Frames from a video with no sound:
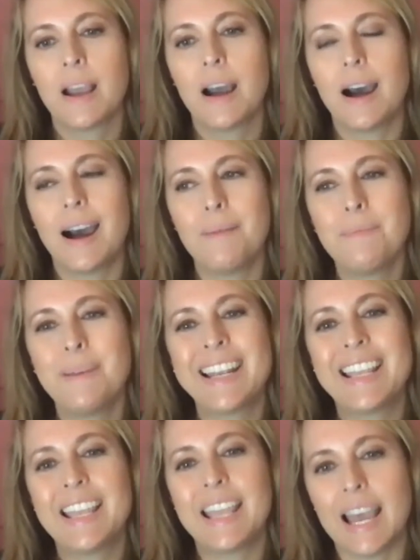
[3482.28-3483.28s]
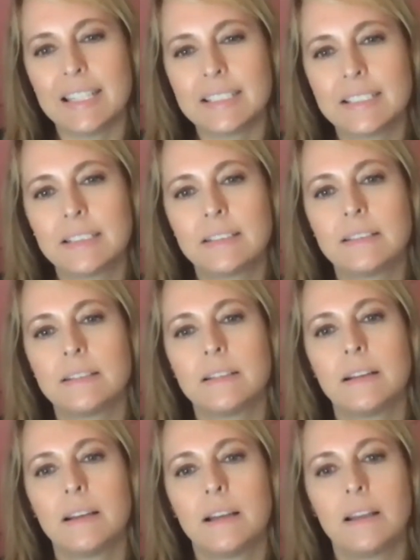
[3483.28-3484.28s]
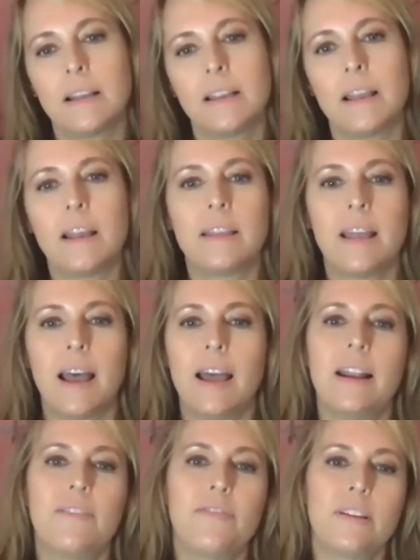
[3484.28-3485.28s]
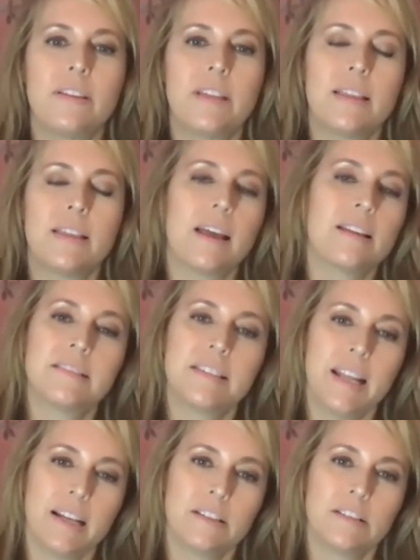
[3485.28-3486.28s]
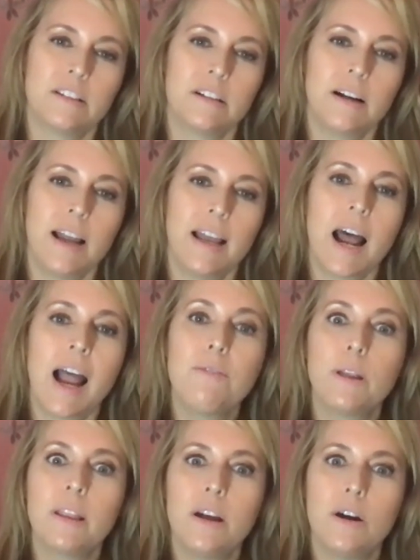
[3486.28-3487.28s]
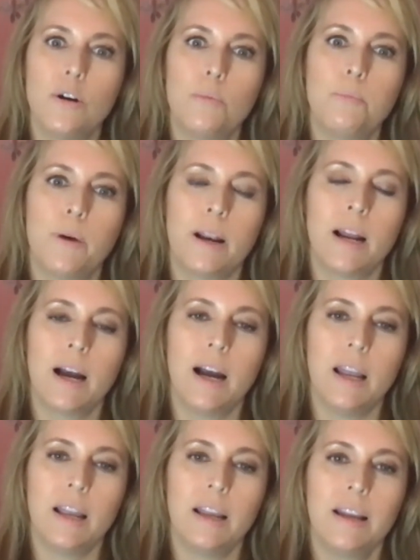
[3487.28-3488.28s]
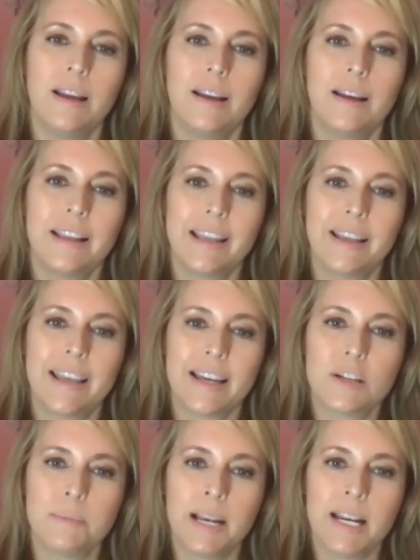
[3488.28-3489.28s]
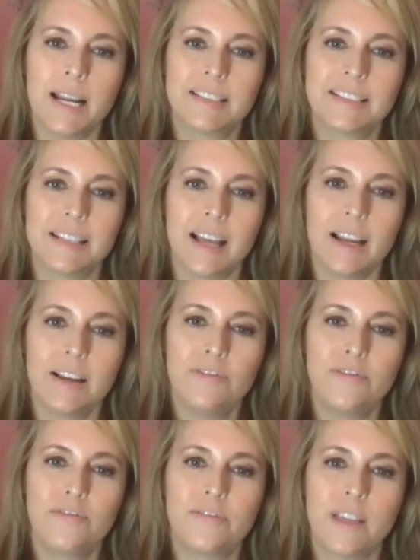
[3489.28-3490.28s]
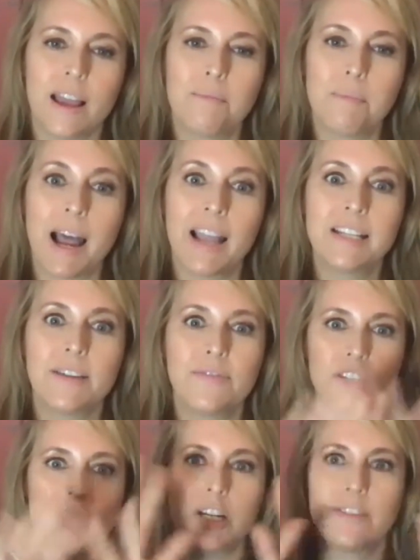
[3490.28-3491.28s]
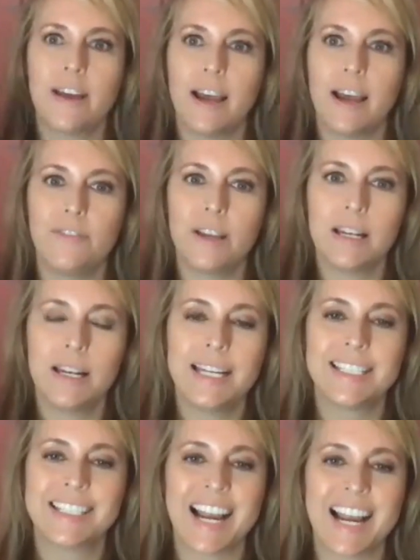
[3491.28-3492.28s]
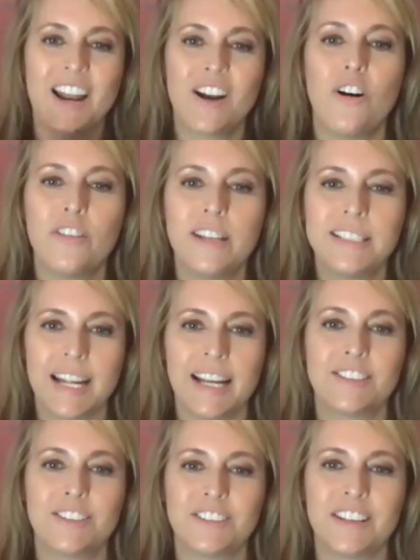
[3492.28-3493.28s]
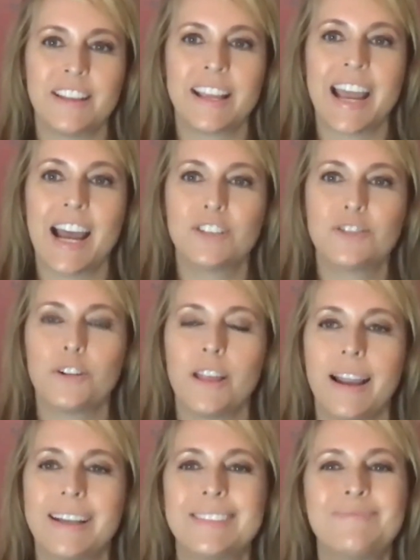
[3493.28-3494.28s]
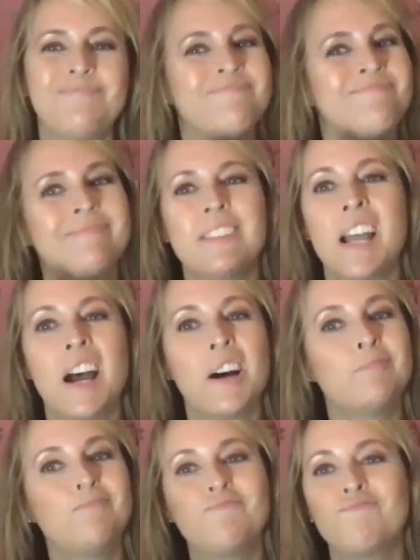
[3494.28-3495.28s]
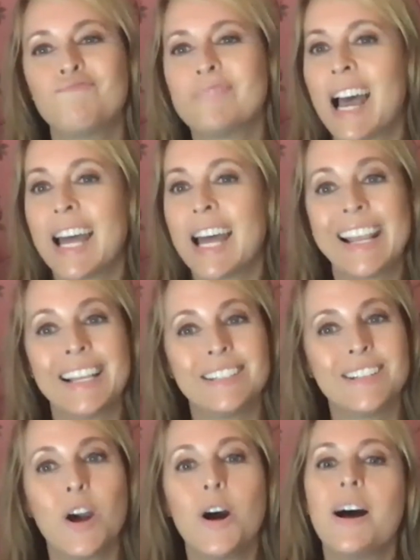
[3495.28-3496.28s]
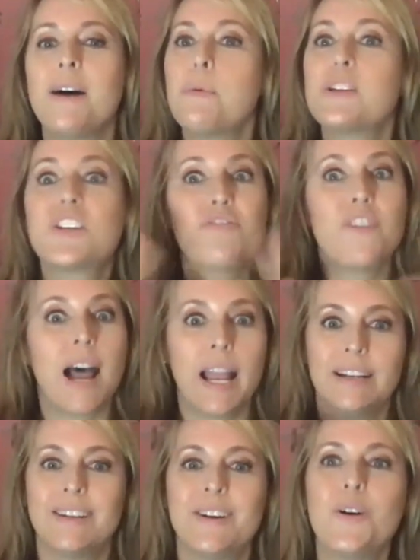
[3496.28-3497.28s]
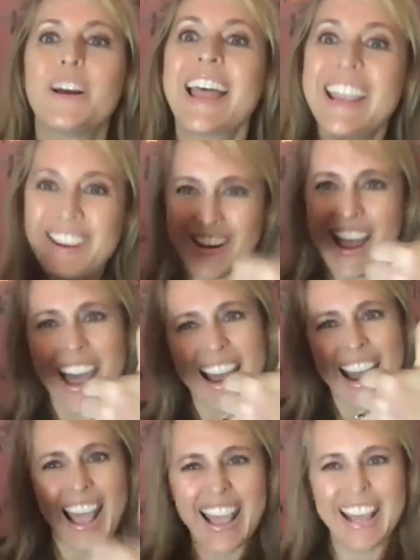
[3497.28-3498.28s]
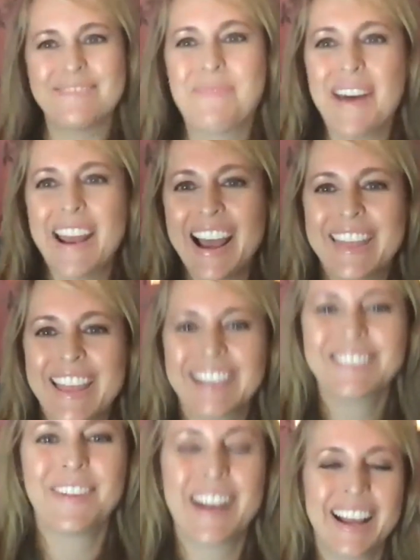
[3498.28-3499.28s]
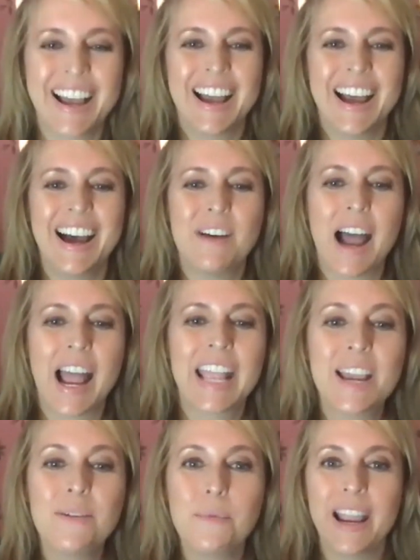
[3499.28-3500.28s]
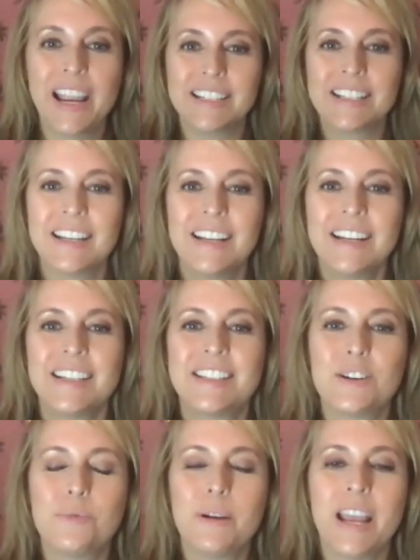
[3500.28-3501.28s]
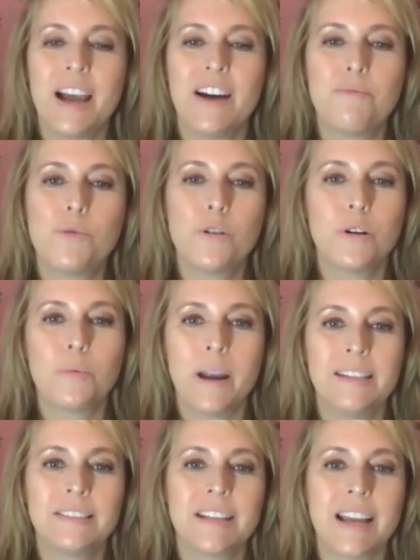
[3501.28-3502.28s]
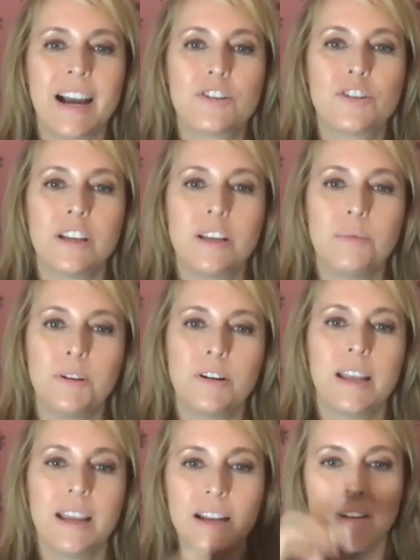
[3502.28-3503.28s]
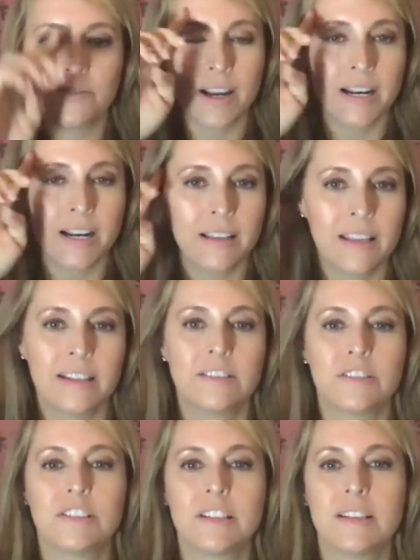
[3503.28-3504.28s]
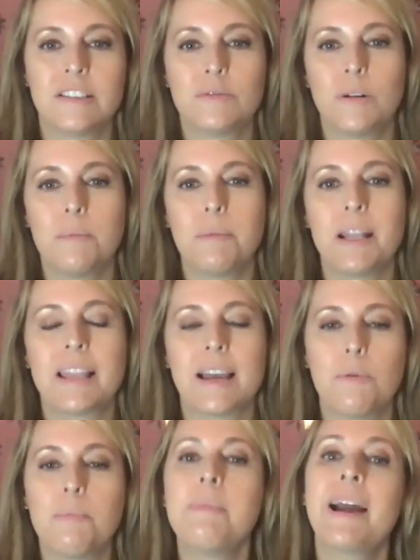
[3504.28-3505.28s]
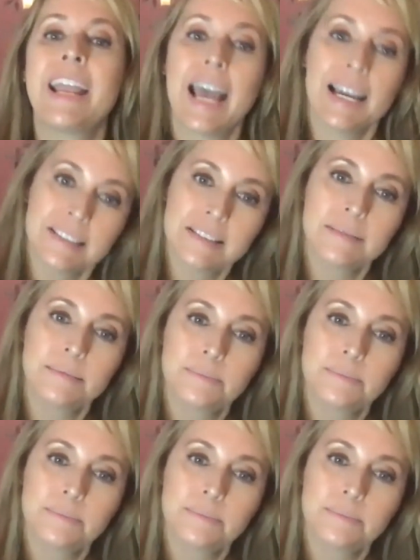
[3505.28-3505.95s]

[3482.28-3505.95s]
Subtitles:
gonna guess that that's the answer. And I really hope when I get to my next life that my definition of heaven is I get all these answers and the cats are like, no, not it, which is fine. Or like, you got it. But I can't wait till we have more ways to actually communicate and find out the answers to this one. But that would be my guess.